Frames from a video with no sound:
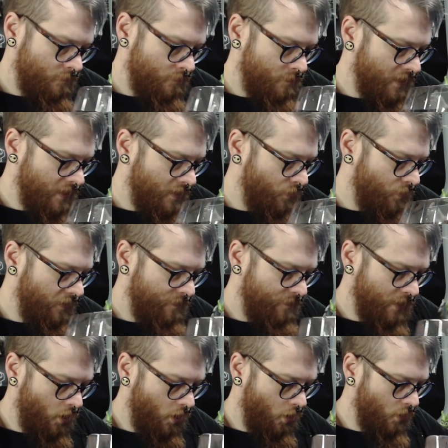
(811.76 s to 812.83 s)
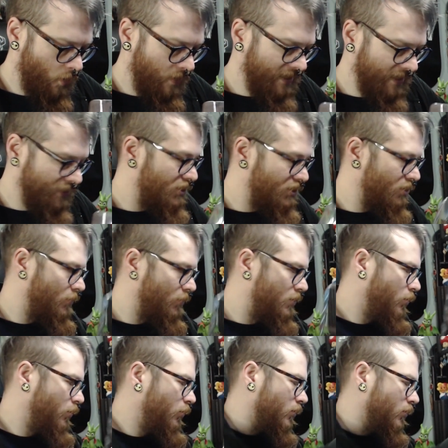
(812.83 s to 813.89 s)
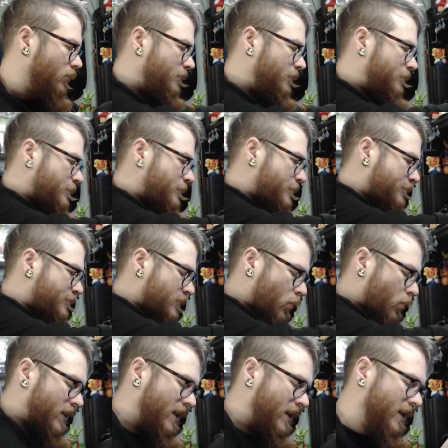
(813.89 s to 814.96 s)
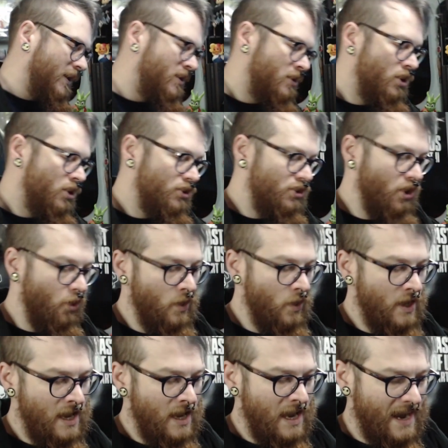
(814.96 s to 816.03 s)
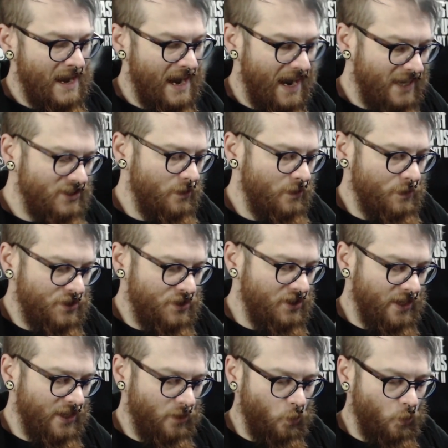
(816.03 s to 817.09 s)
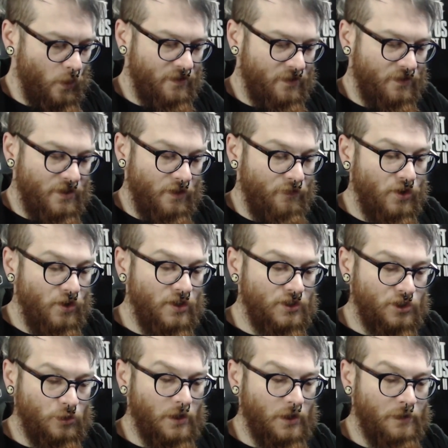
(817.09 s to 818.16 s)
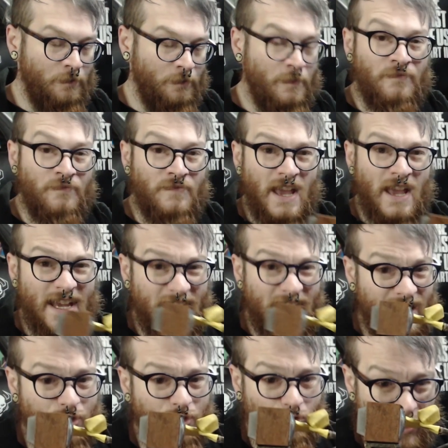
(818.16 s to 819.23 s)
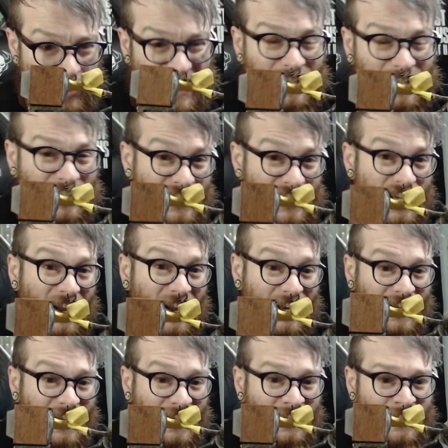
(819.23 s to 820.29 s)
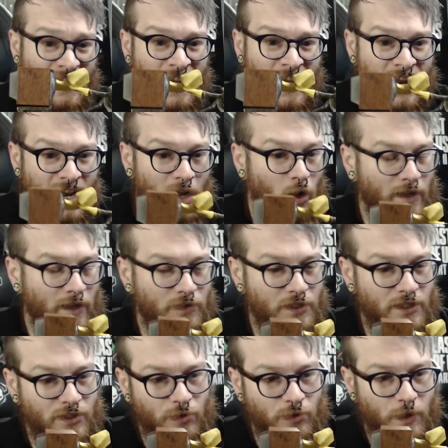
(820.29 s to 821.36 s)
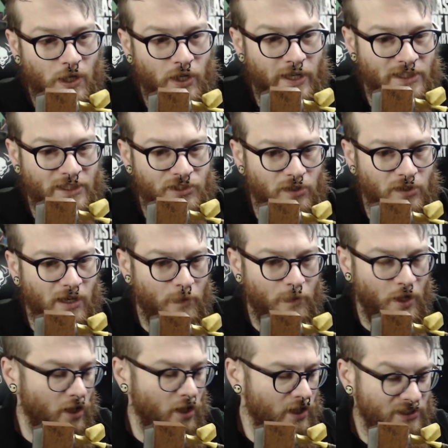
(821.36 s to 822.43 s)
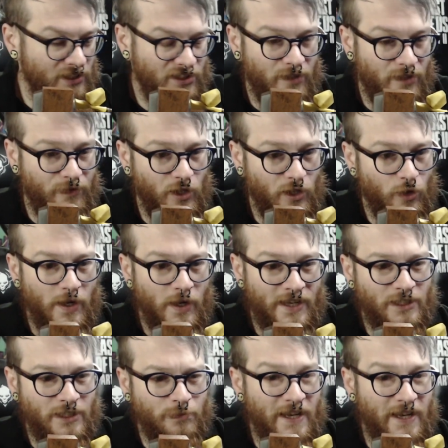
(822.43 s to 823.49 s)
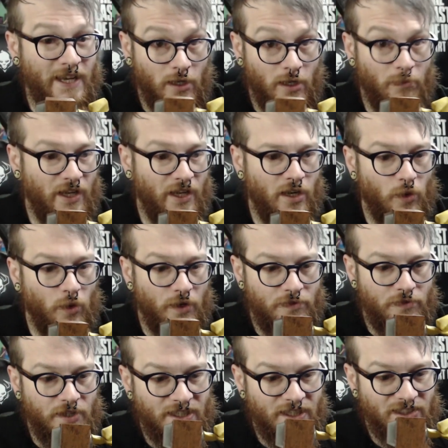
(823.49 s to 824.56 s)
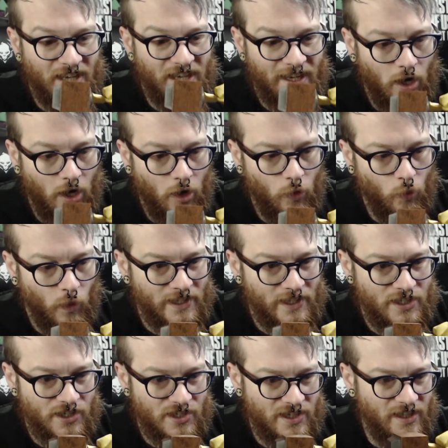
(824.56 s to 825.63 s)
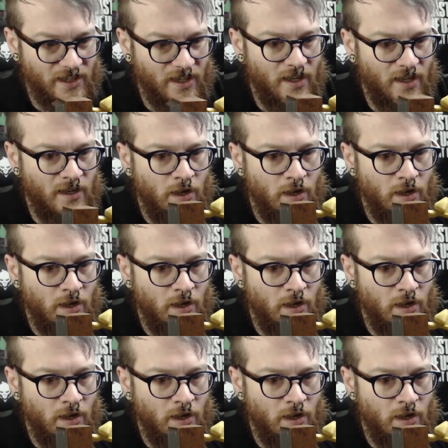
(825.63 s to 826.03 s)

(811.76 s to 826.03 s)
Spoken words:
Bear with me. Oh, that is so cool. Okay, so, as I was saying with the first one, it's really tiny. Now, I've seen someone on Instagram, an artist I follow, and he's making a bigger one of these, and I can't wait to see that.